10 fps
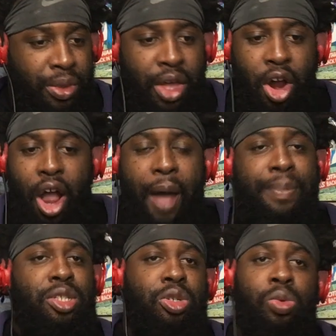There are
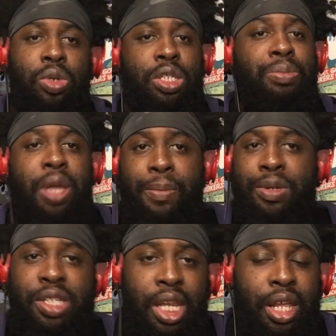opportunities being
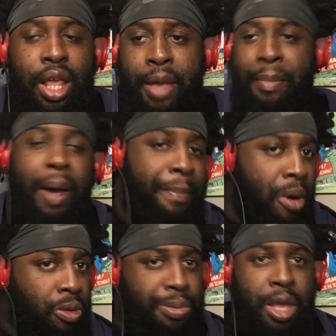presented by
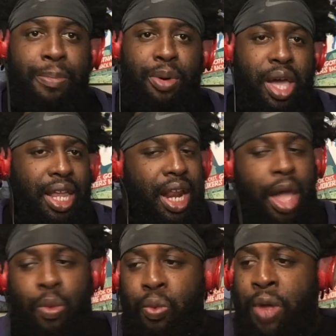both people. And
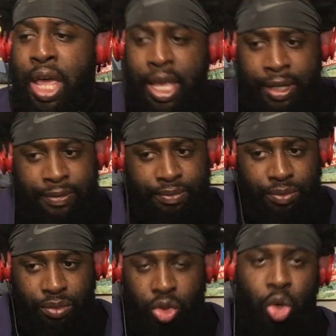like,
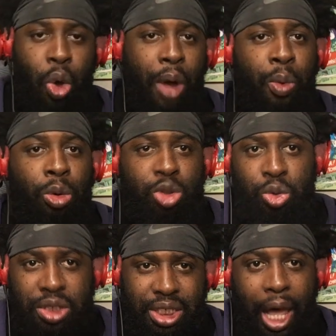do I want to
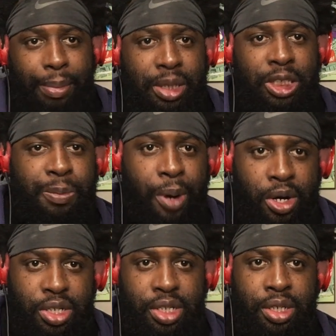stop this
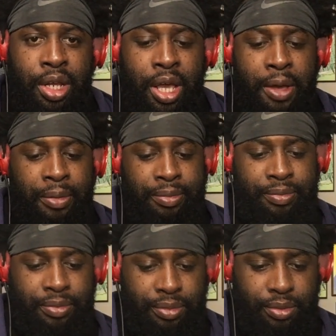person?
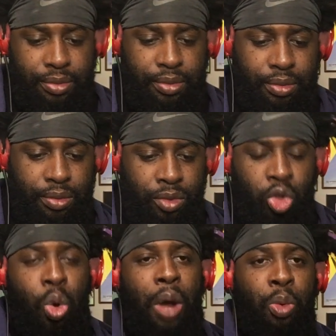
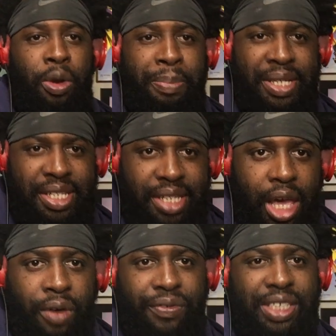Do I want to be
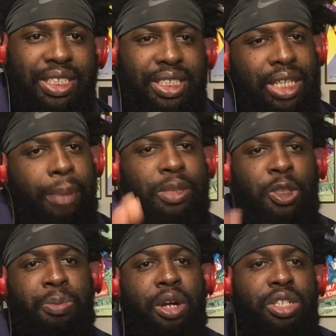selfish and stop this
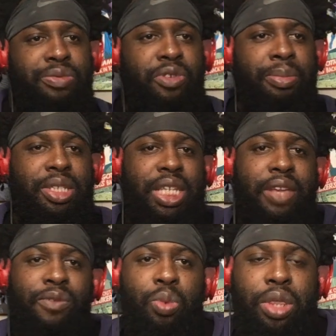person from
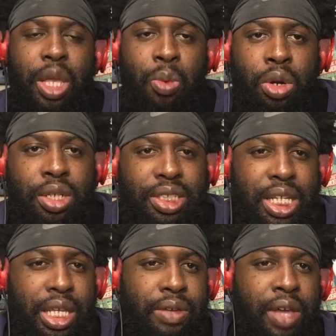achieving what they want to
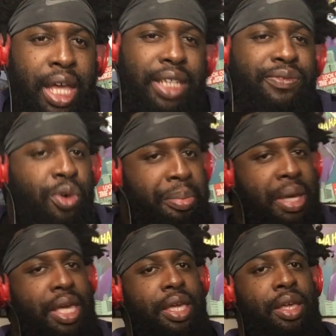achieve for
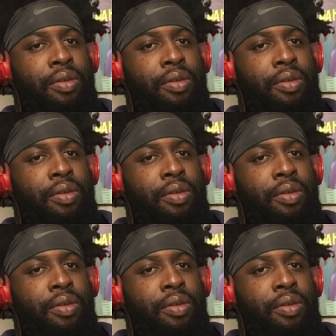me?